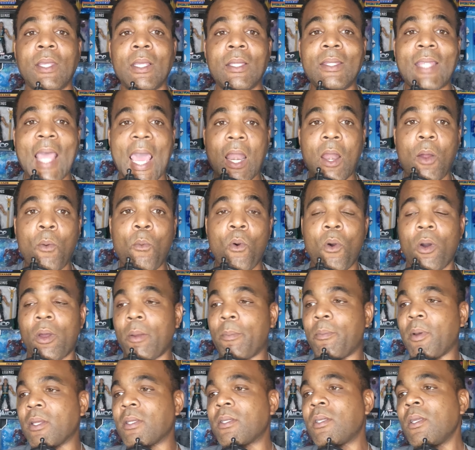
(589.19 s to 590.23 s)
than that of
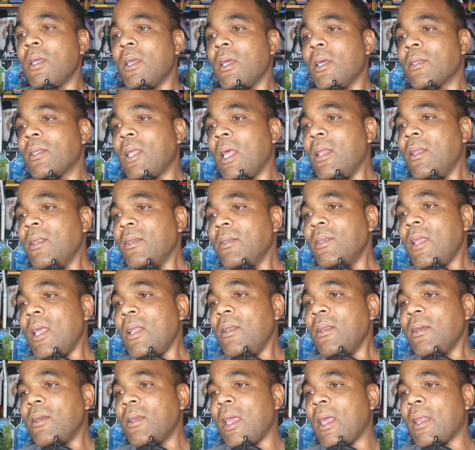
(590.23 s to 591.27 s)
Warner Brothers. Let's
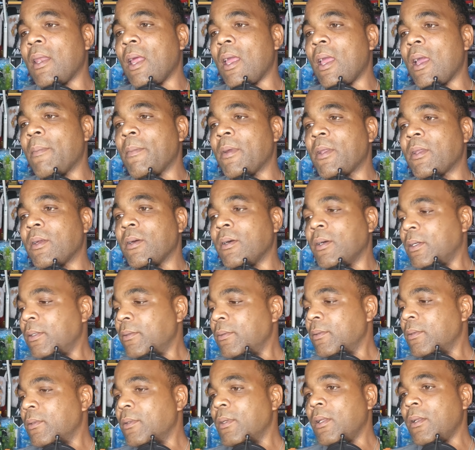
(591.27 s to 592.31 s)
look at Amazon.
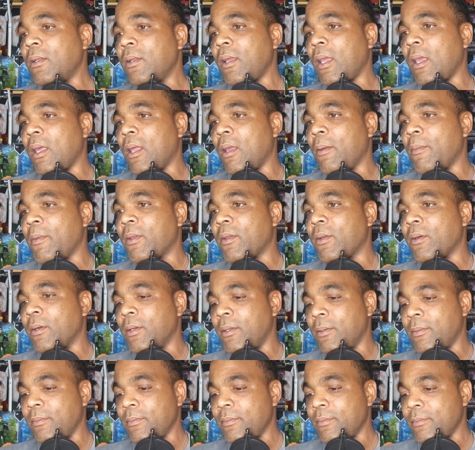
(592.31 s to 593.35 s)
Let's look at
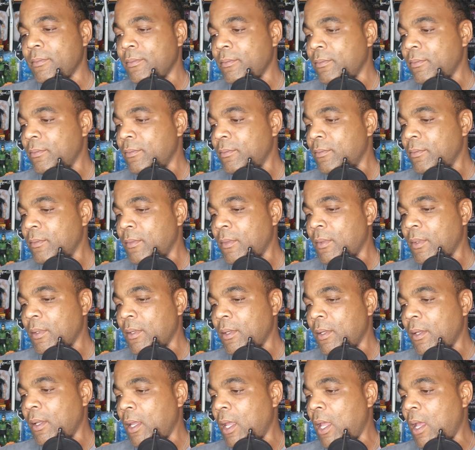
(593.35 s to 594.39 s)
Amazon.
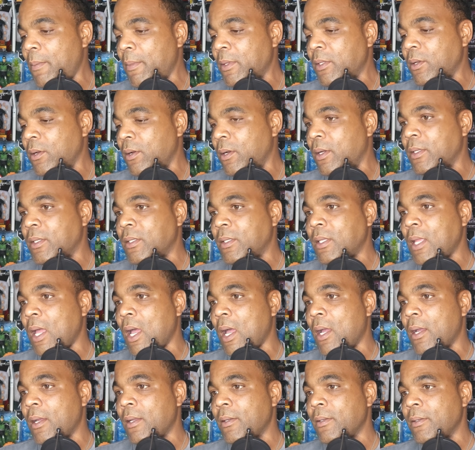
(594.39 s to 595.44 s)
Amazon
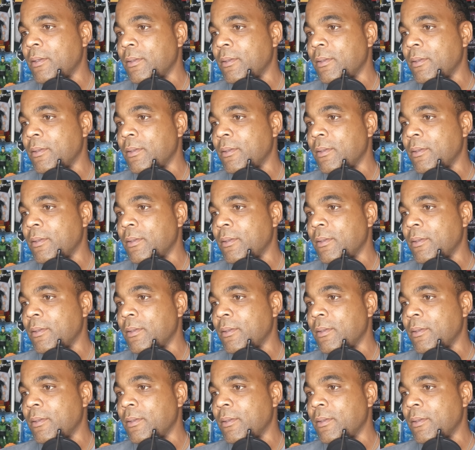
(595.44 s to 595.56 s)
stock.